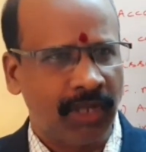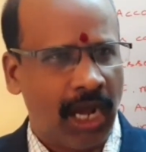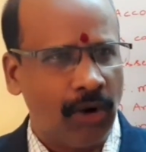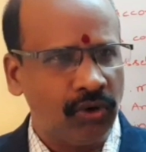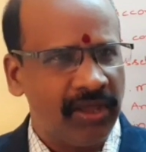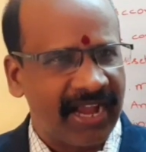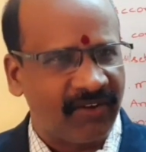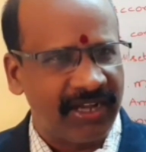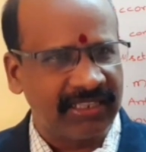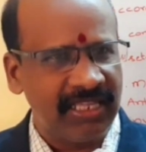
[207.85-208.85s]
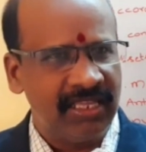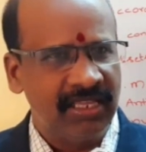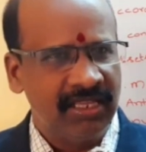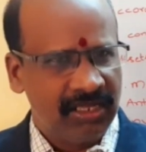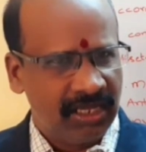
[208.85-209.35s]
How to acquire the
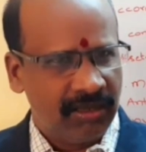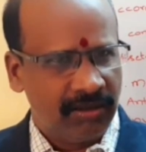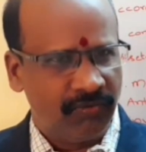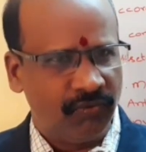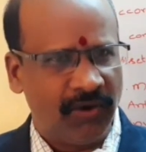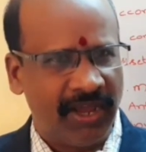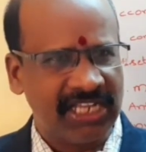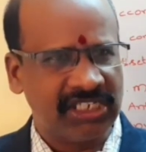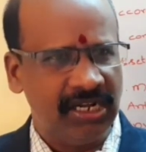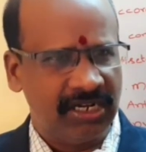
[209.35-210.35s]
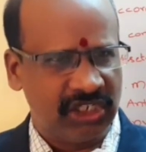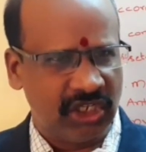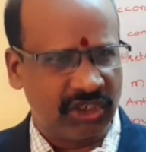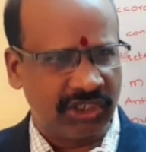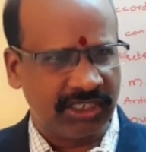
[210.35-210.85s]
financial
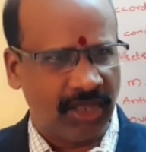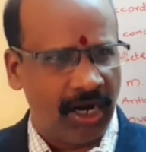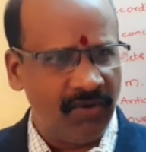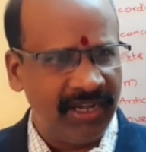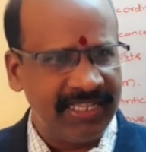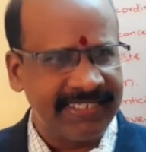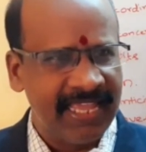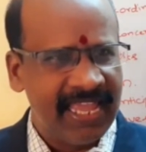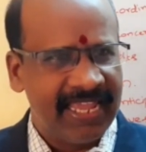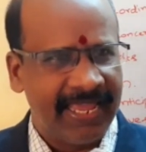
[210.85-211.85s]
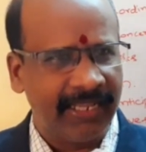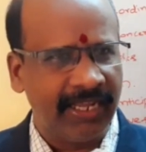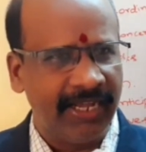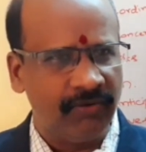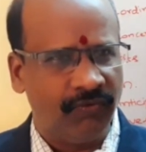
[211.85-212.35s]
resources. Third one is
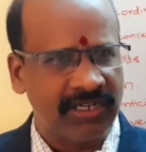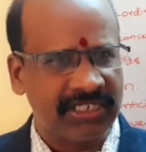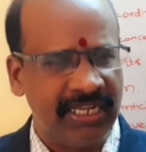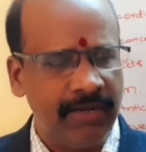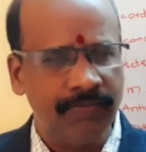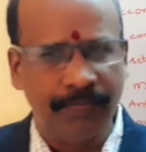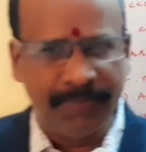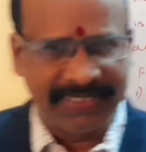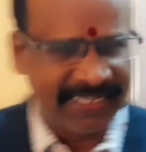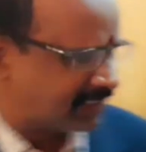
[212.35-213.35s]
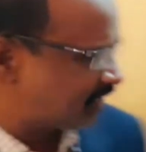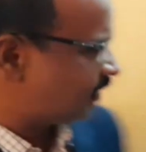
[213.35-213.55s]
allocating funds in business.